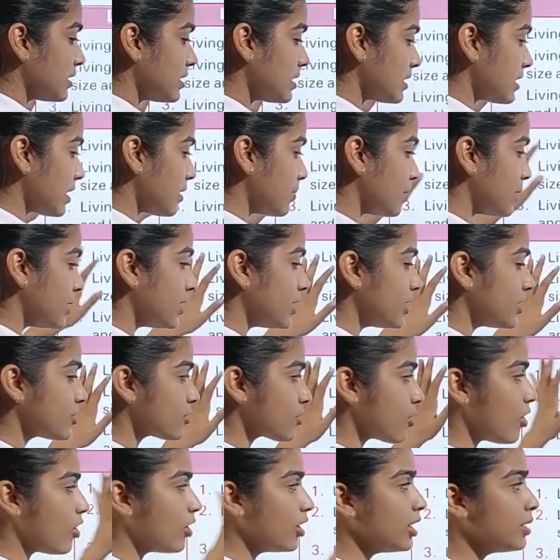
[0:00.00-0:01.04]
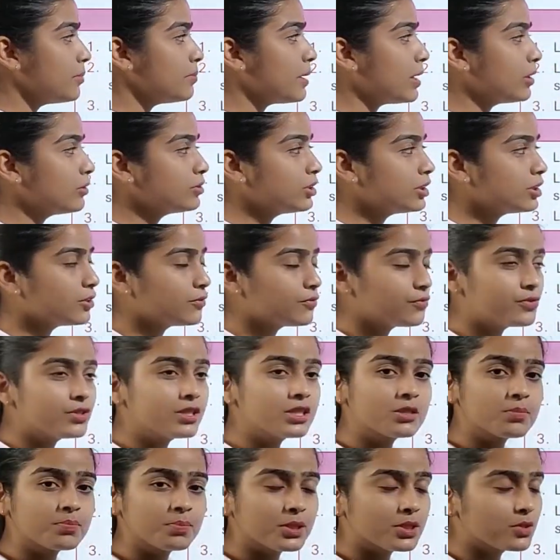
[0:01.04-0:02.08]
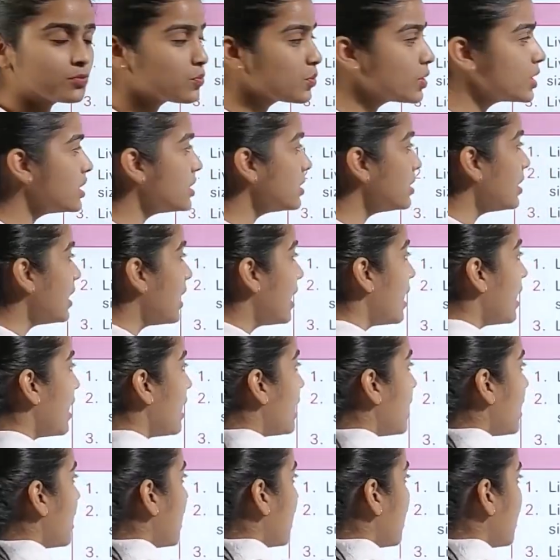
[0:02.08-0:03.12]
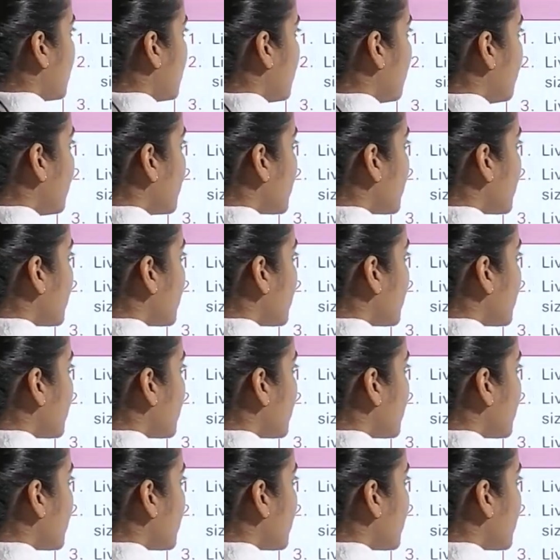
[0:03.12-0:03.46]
table is all about the difference between living